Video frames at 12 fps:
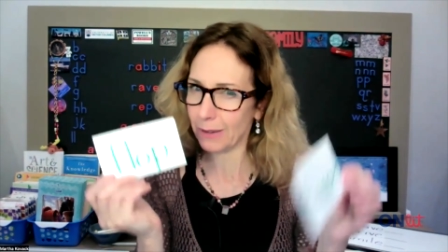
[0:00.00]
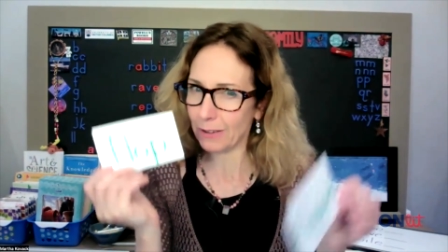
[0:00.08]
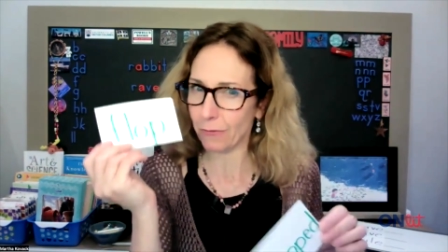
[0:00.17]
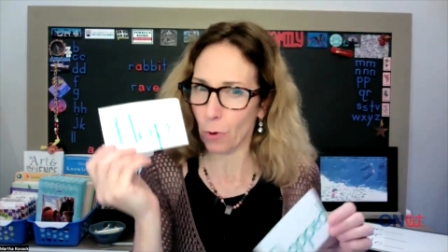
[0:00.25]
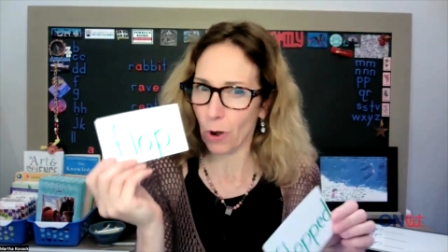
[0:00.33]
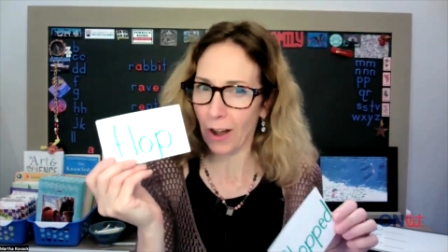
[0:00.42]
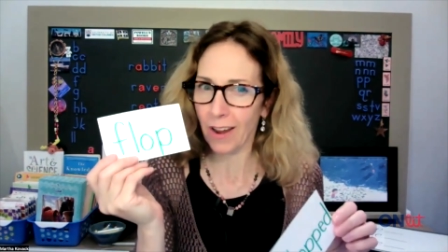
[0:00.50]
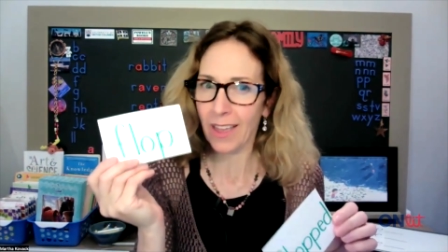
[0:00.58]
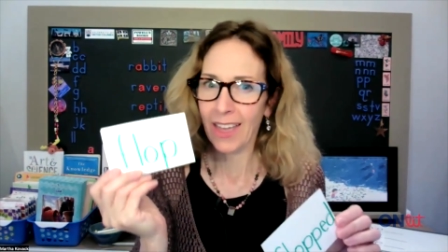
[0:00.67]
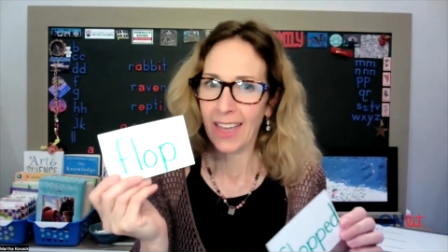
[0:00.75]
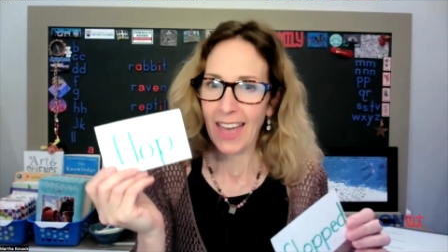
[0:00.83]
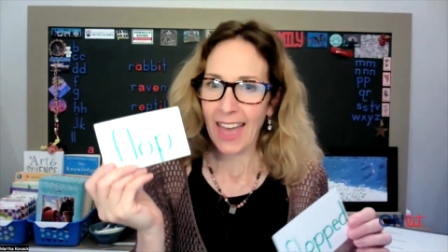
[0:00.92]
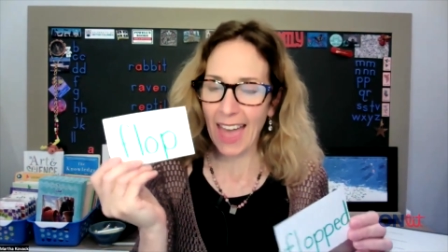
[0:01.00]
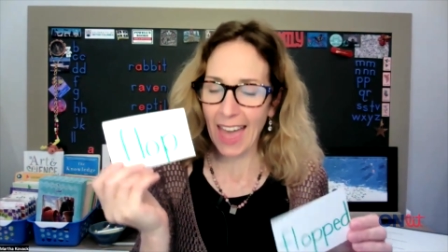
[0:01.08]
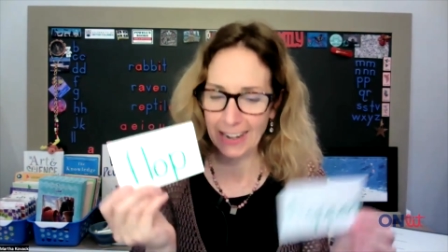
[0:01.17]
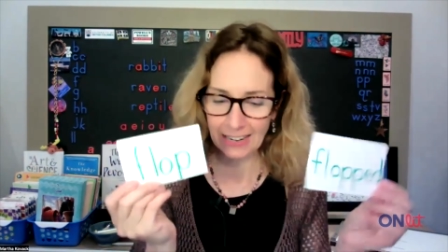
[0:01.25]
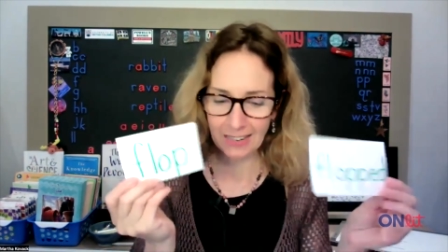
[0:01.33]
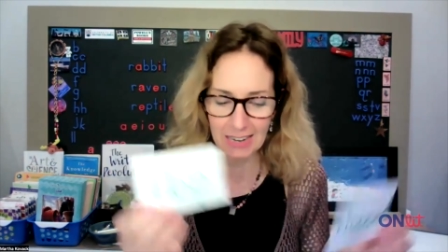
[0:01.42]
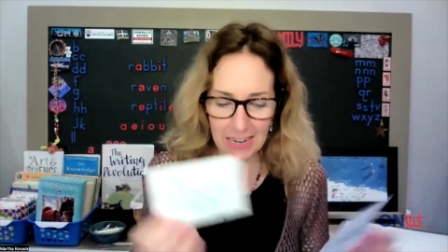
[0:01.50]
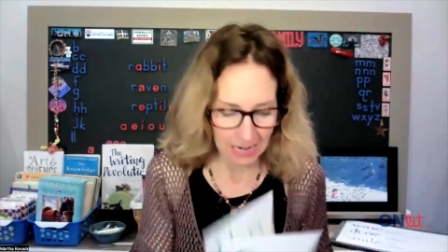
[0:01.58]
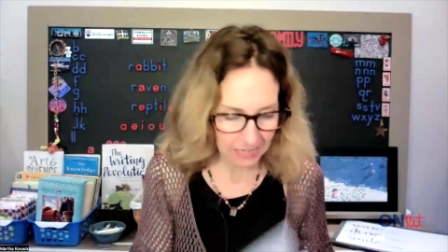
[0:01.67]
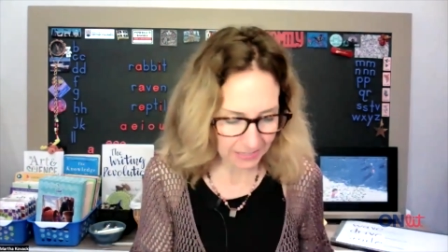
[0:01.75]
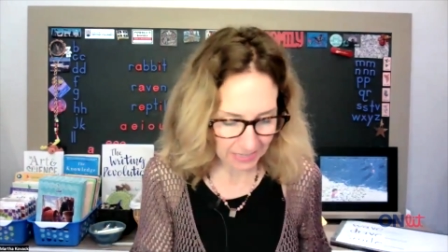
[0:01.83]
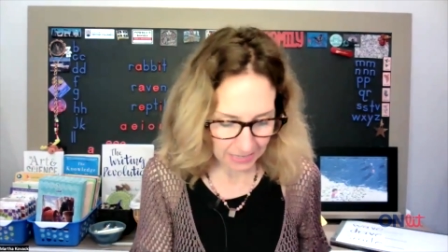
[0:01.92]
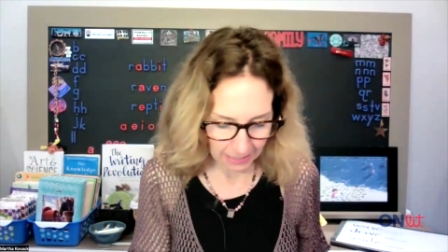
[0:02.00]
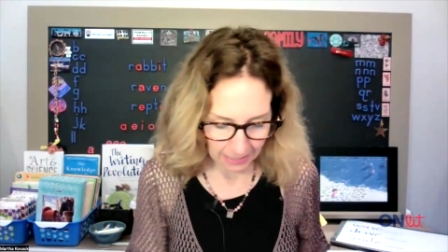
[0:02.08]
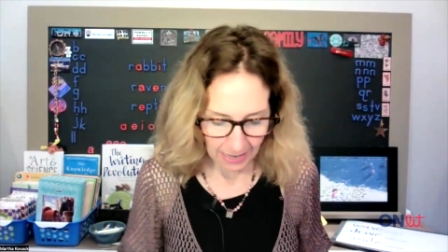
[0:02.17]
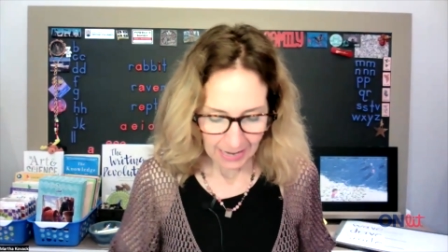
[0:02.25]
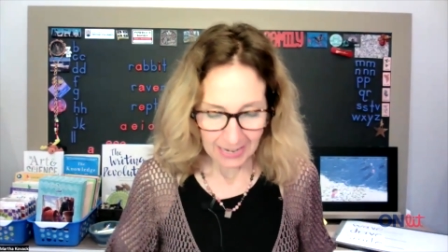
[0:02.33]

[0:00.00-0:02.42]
before adding the ed.